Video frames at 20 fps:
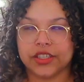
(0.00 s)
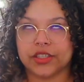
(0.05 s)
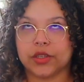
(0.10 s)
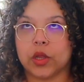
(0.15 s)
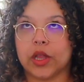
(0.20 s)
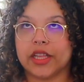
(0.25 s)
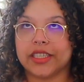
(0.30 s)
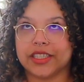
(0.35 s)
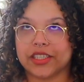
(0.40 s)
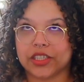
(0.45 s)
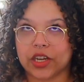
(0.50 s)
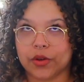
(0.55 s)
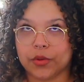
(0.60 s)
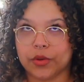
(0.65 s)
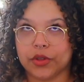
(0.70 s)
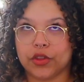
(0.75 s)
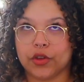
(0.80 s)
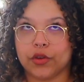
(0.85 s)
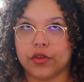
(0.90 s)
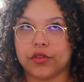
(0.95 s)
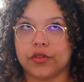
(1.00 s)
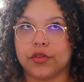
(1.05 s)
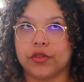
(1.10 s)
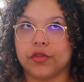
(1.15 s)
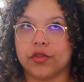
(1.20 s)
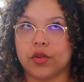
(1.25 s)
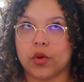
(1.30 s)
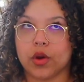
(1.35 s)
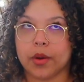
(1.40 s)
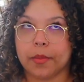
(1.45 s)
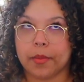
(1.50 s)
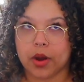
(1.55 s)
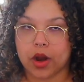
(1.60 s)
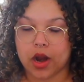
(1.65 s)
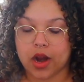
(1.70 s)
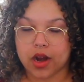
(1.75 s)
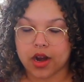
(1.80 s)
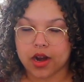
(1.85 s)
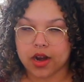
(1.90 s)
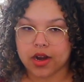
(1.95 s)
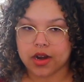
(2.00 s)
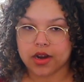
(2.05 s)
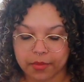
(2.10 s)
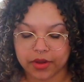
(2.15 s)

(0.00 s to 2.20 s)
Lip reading: So let's start with the former.